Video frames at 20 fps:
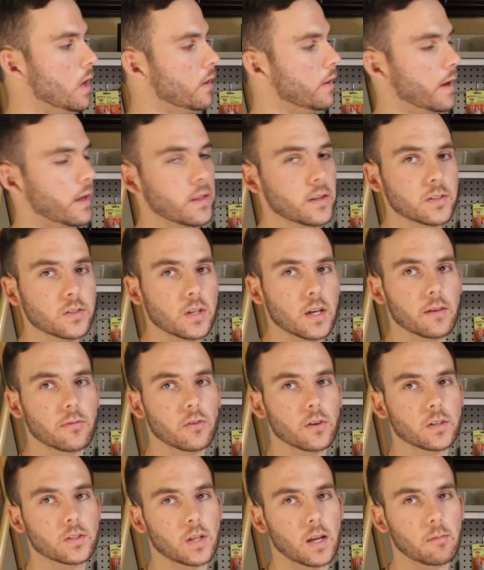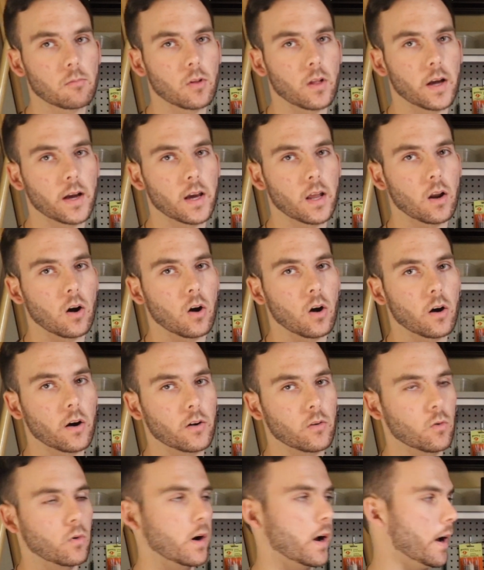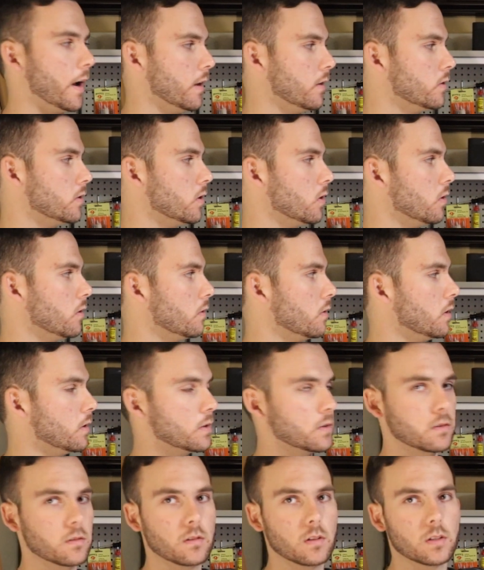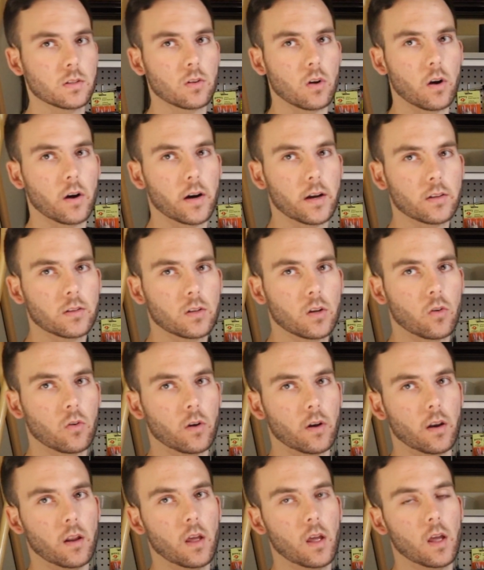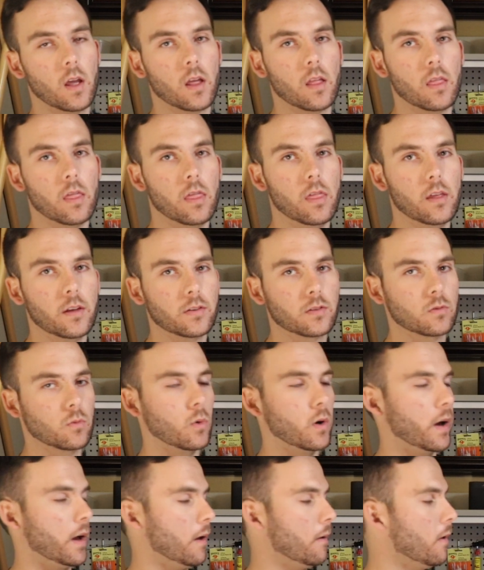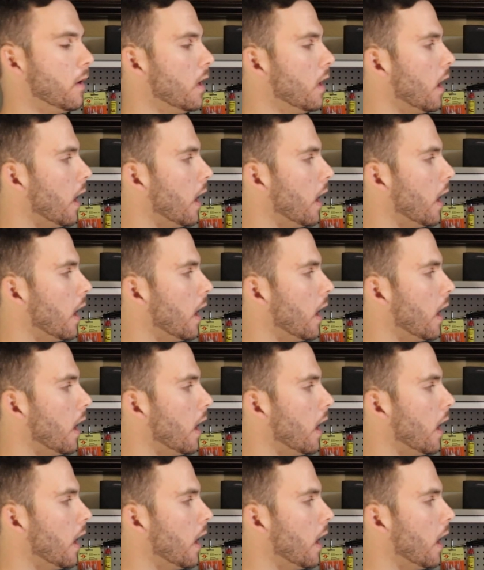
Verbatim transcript: Now let's say, for example, I get a hard right. So this, this target's going this way.